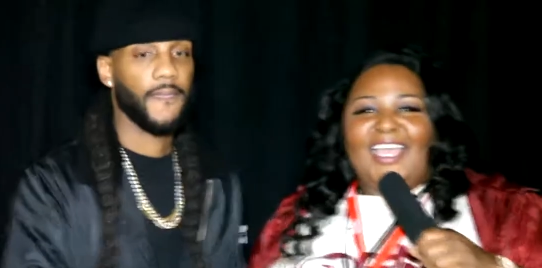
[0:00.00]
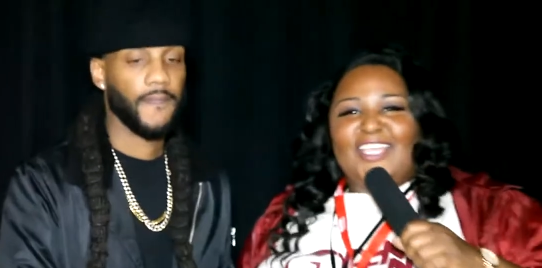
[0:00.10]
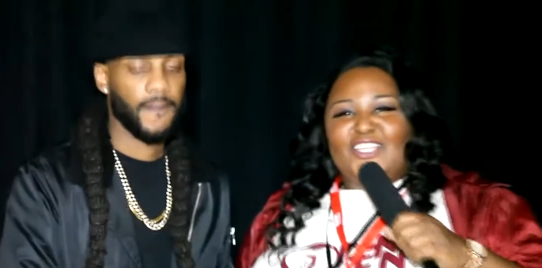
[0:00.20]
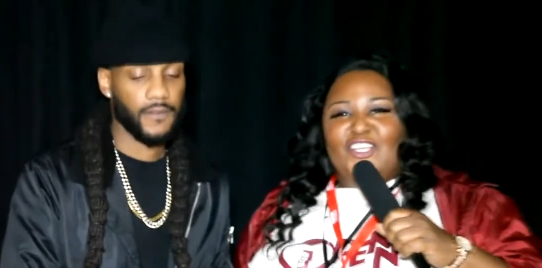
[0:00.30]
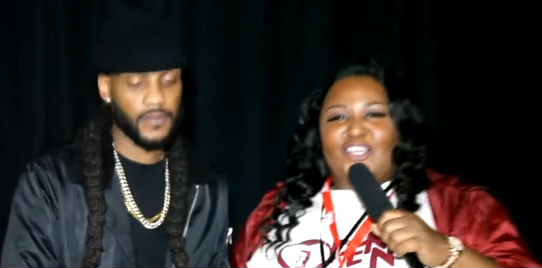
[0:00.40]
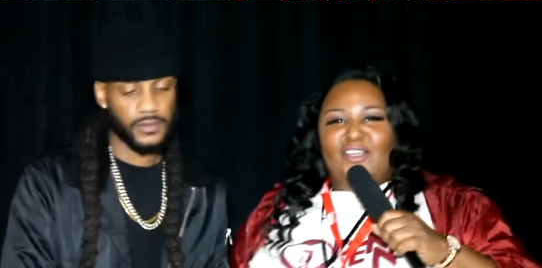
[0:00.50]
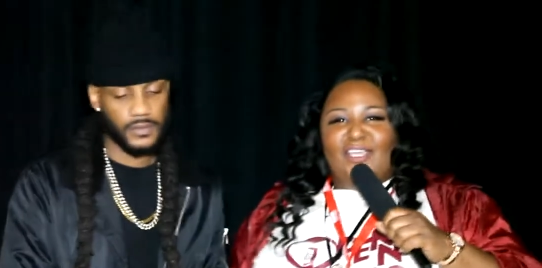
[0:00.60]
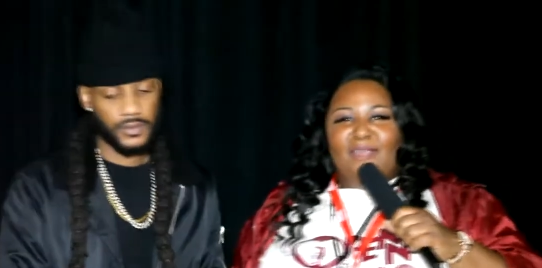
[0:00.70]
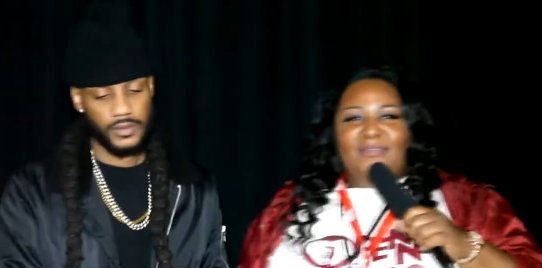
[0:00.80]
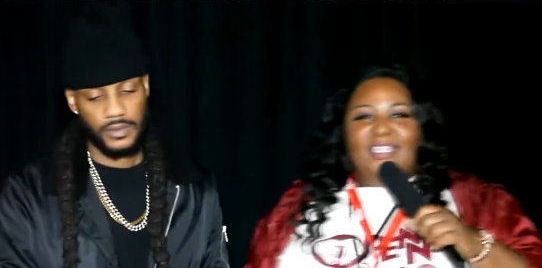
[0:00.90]
Speaker 1: It's your
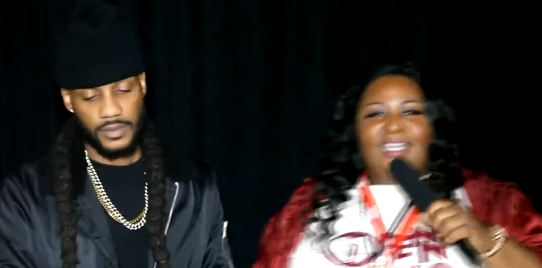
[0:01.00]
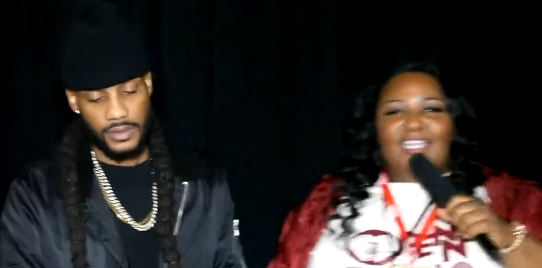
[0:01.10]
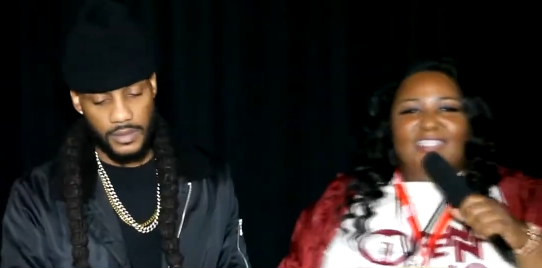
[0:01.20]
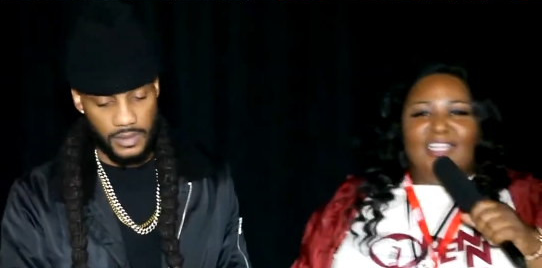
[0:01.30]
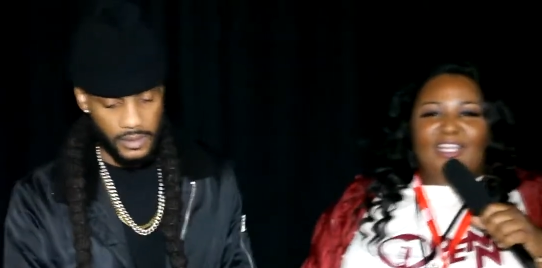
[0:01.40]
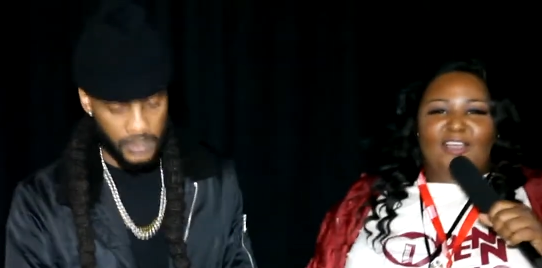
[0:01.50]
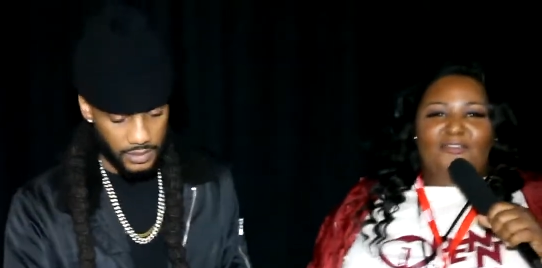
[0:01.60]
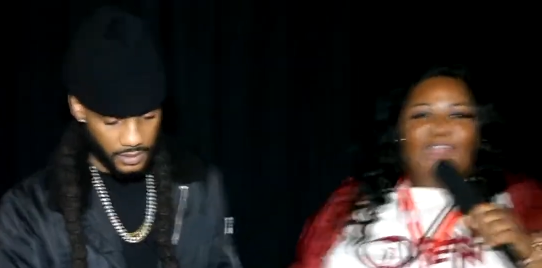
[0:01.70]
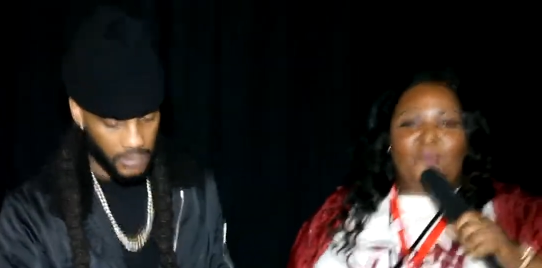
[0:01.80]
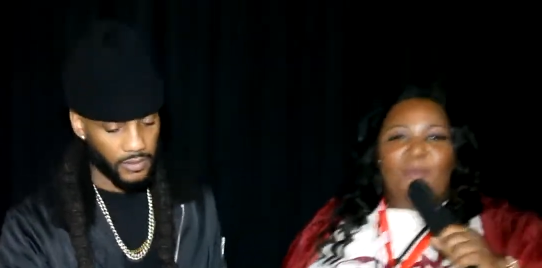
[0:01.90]
girl MC Niecee
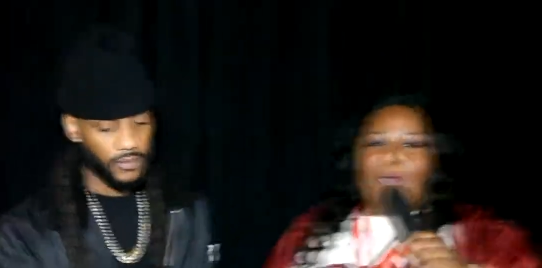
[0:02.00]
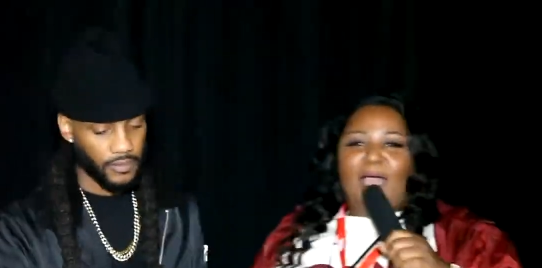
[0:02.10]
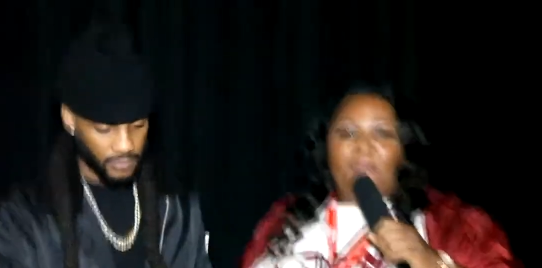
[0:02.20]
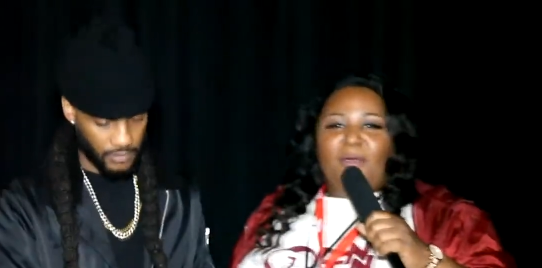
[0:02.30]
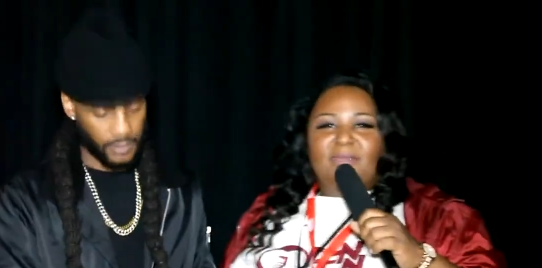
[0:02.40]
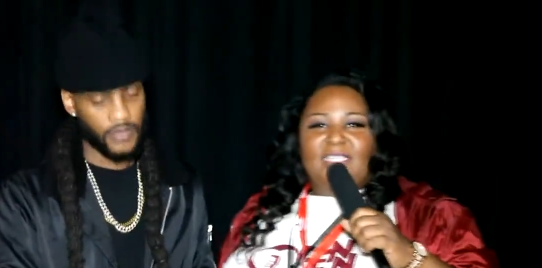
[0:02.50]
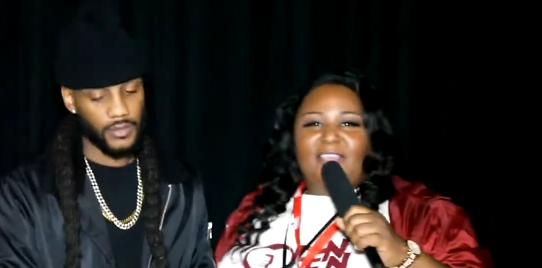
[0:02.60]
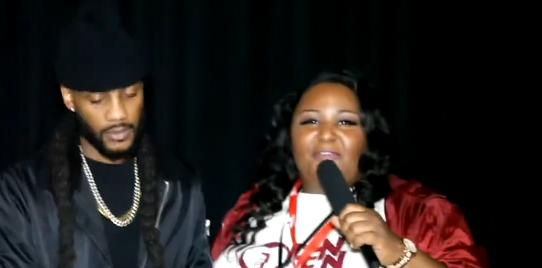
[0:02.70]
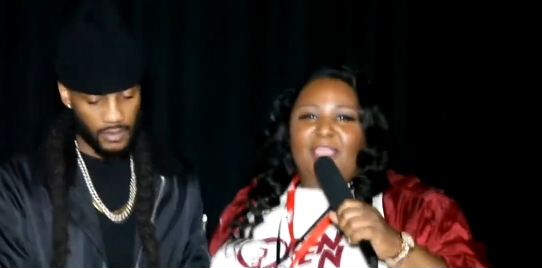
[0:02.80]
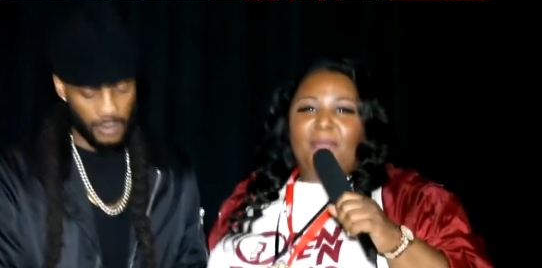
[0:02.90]
Love here with Pop Up
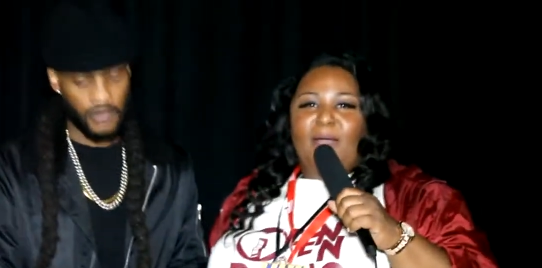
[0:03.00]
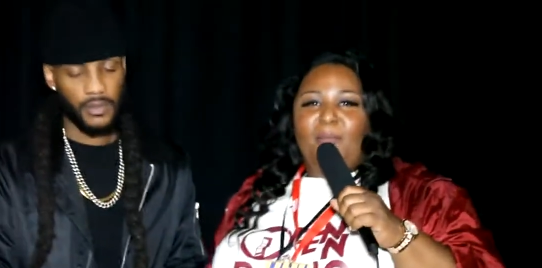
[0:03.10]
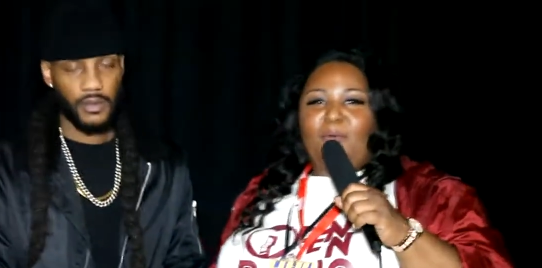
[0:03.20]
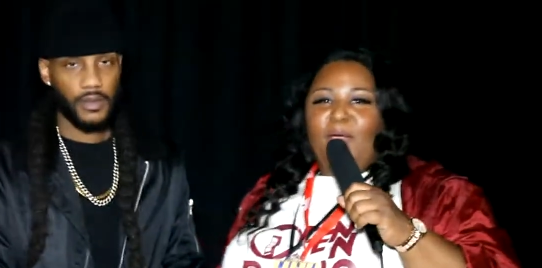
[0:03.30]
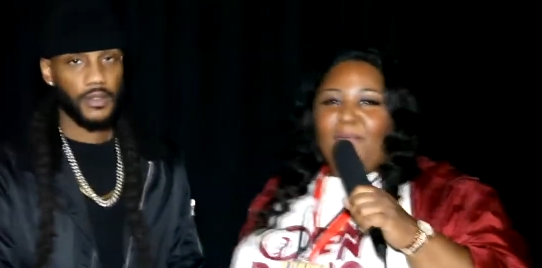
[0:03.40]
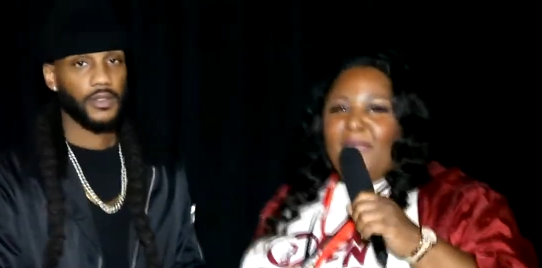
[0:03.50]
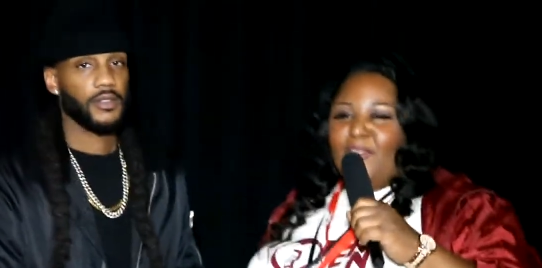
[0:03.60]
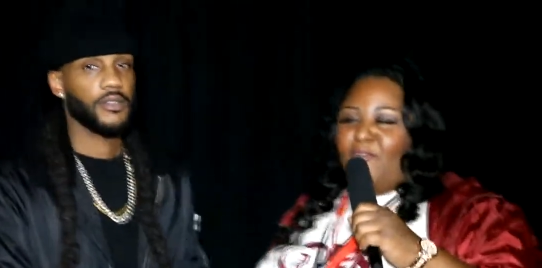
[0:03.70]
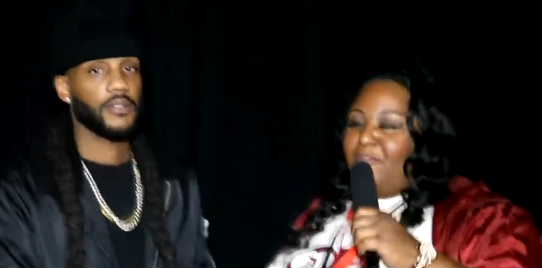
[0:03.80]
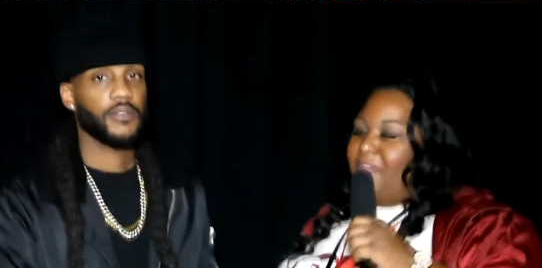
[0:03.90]
TV and my boy
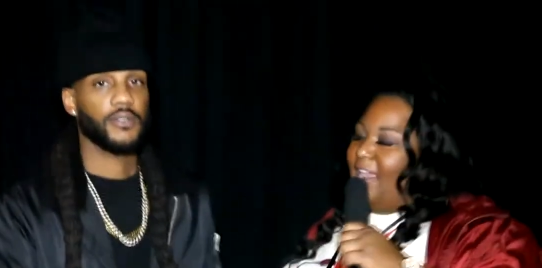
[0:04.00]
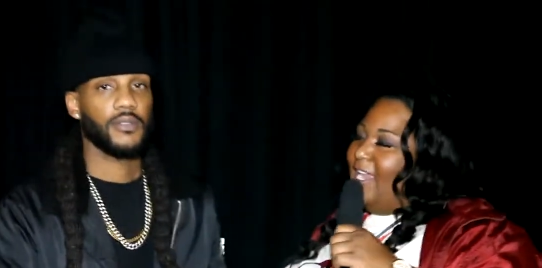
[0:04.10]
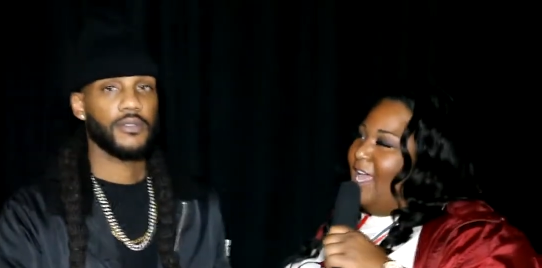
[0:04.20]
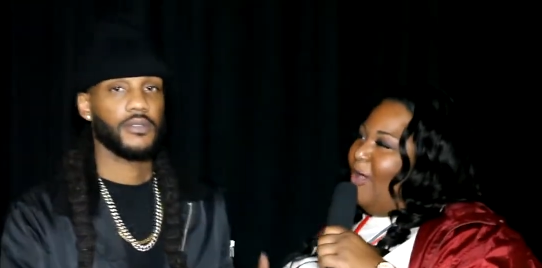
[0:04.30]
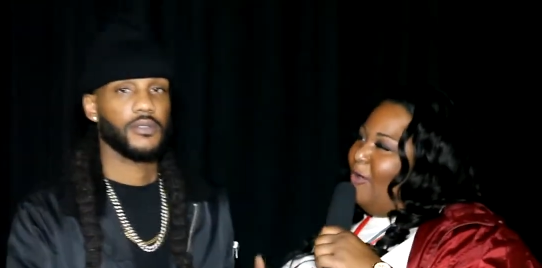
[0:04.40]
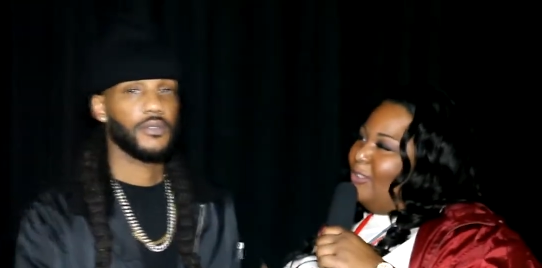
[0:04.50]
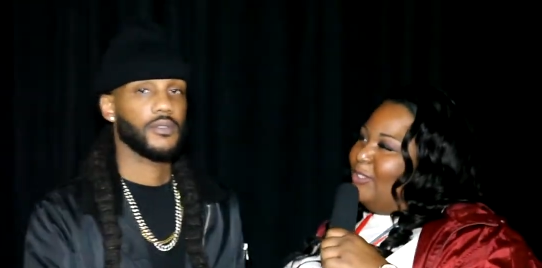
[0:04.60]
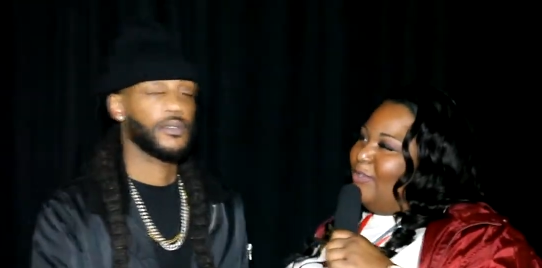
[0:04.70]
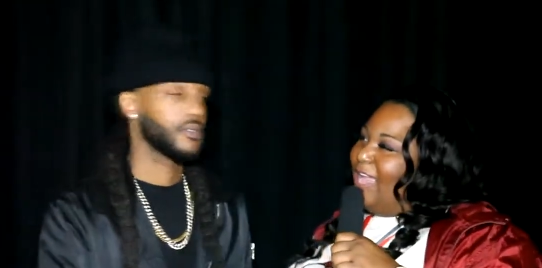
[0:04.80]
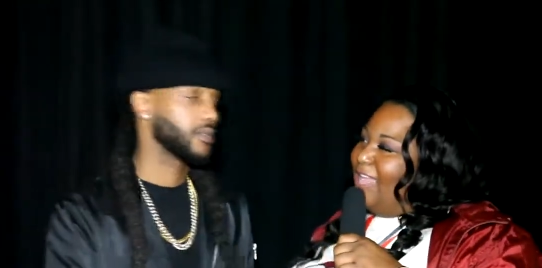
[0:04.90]
Big Griffin, and I
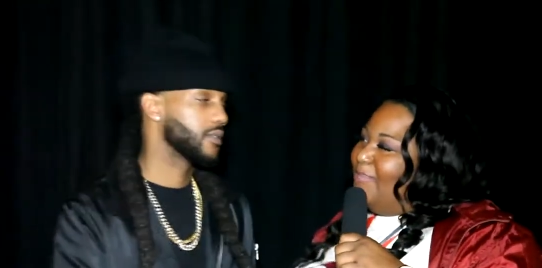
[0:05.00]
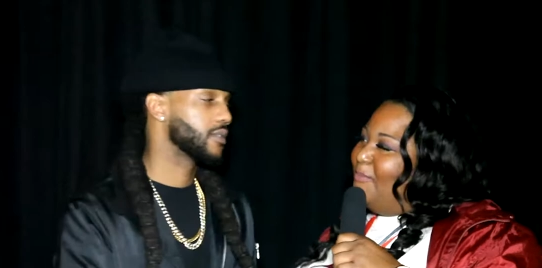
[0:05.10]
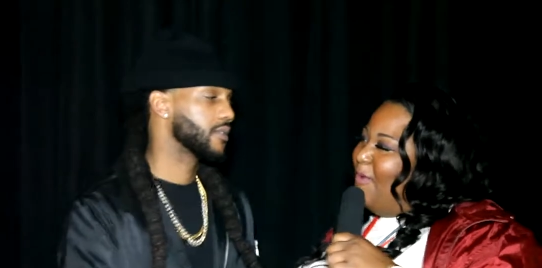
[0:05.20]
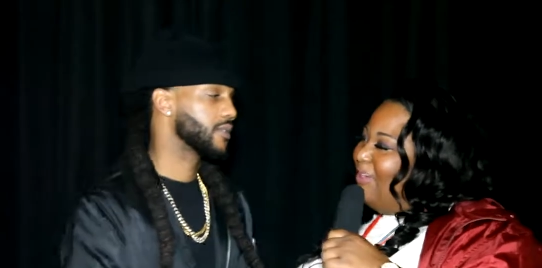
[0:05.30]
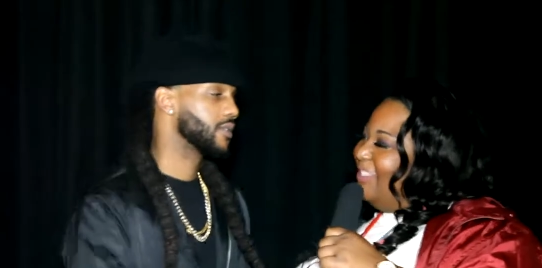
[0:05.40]
also got Damar